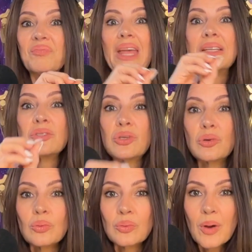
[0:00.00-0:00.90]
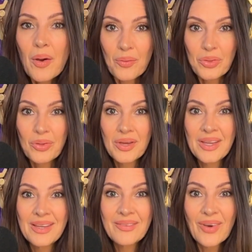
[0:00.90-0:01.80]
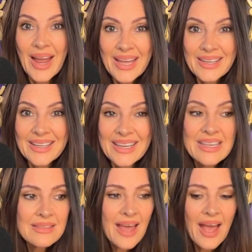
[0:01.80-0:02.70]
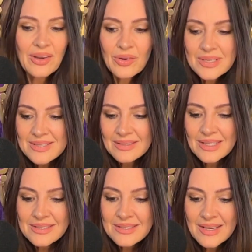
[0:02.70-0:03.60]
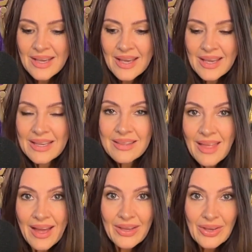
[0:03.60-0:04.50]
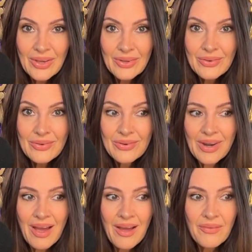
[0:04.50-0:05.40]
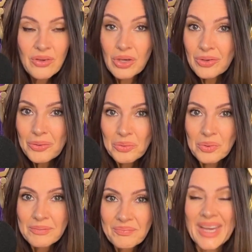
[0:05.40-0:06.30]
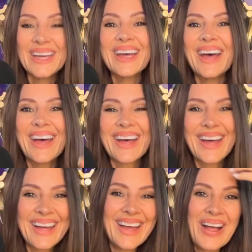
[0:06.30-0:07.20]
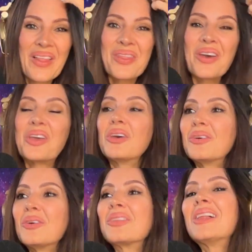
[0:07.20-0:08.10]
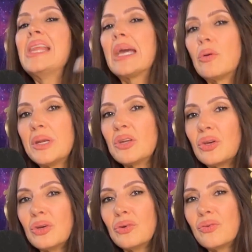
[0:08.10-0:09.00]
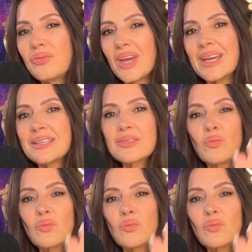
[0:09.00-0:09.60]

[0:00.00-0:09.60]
and growth, right? In that chrysalis, in that cocoon of goo. The liquid goo phase,